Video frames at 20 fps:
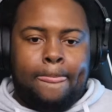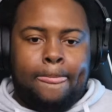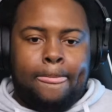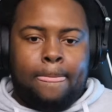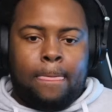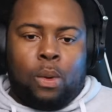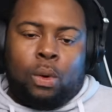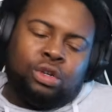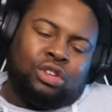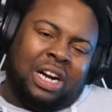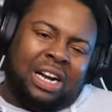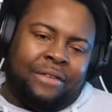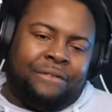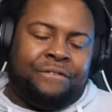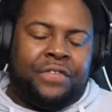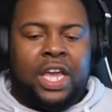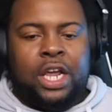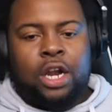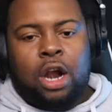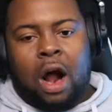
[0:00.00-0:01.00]
We're trying to
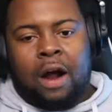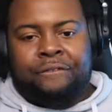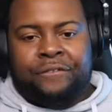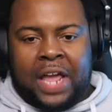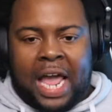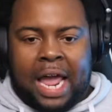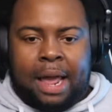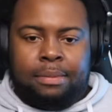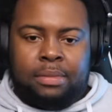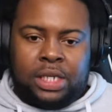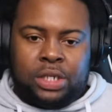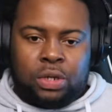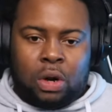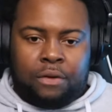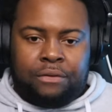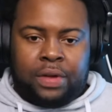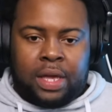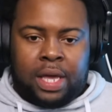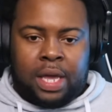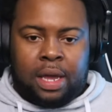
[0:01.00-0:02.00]
feed our families
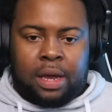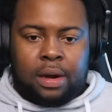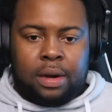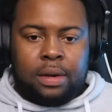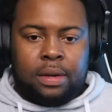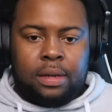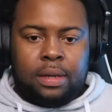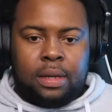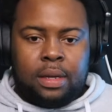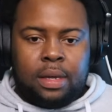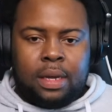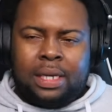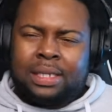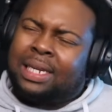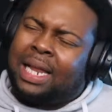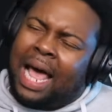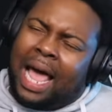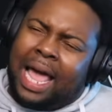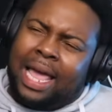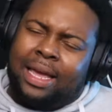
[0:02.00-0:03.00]
over here. It's
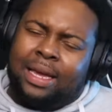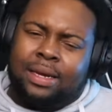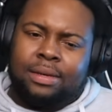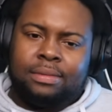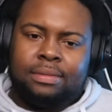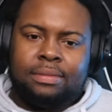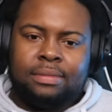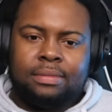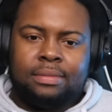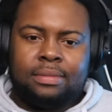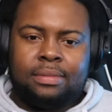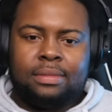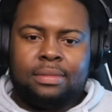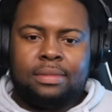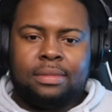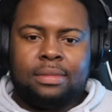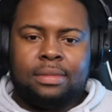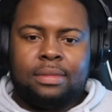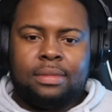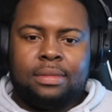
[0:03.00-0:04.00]
like
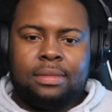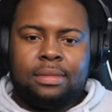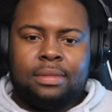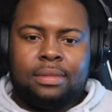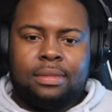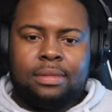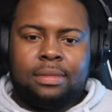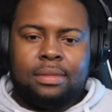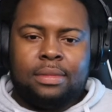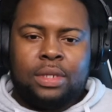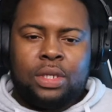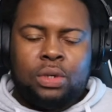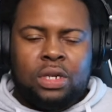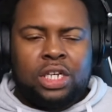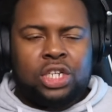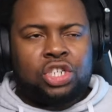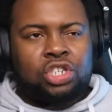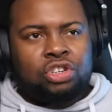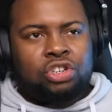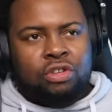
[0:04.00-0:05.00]
you
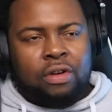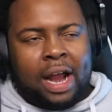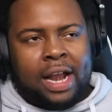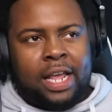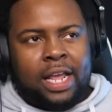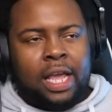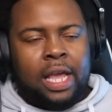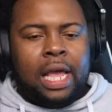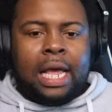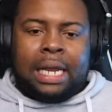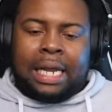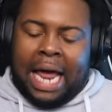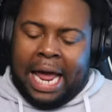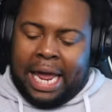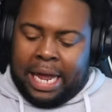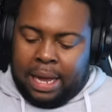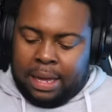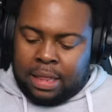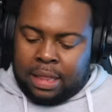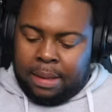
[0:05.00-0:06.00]
discredit.
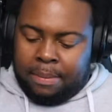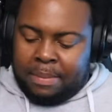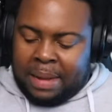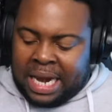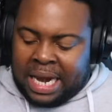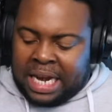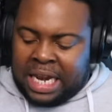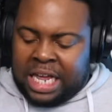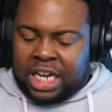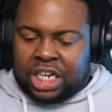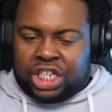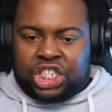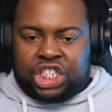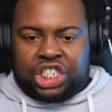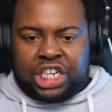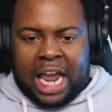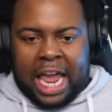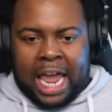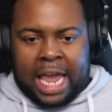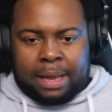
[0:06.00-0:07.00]
Like, the media
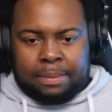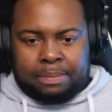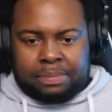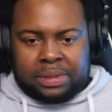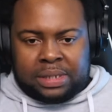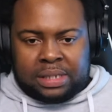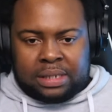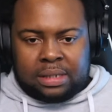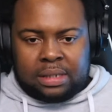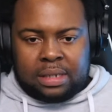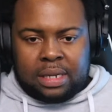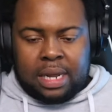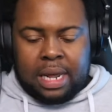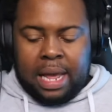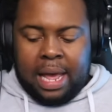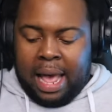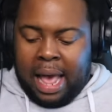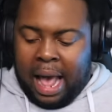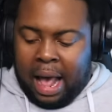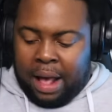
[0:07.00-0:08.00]
shapes
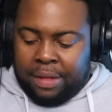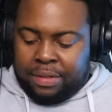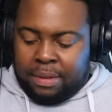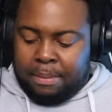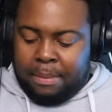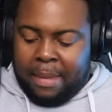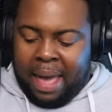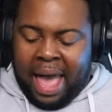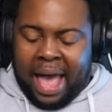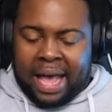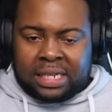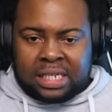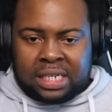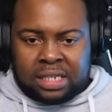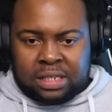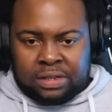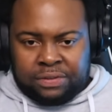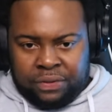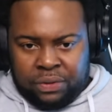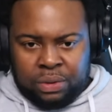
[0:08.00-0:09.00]
how the
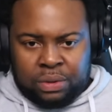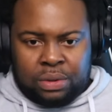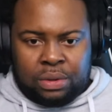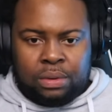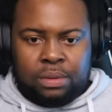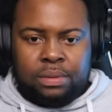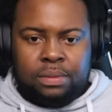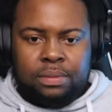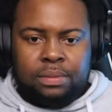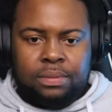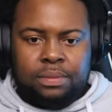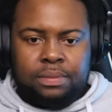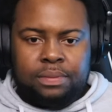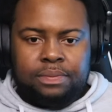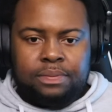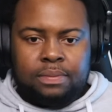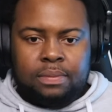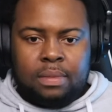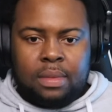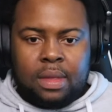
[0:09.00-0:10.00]
masses view you.
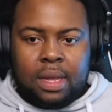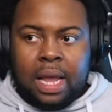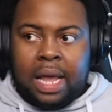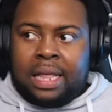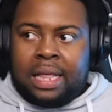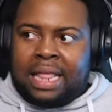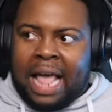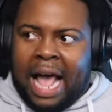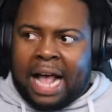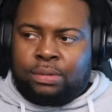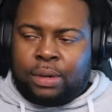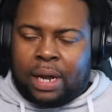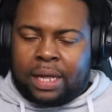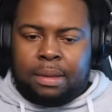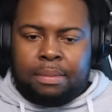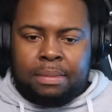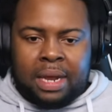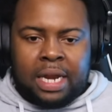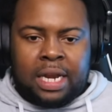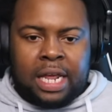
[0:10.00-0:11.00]
That's why the
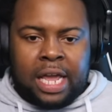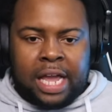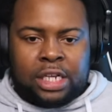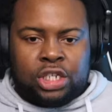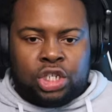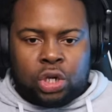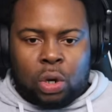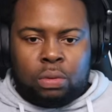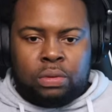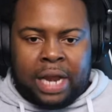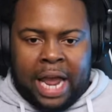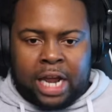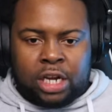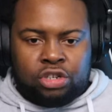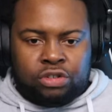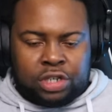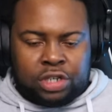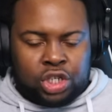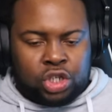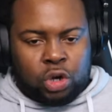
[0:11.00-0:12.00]
media is so
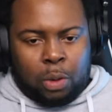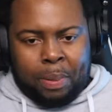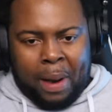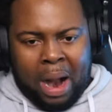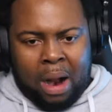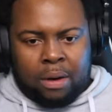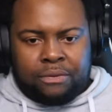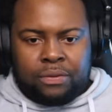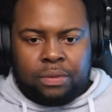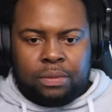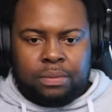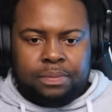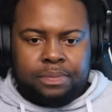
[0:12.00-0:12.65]
dangerous and so powerful.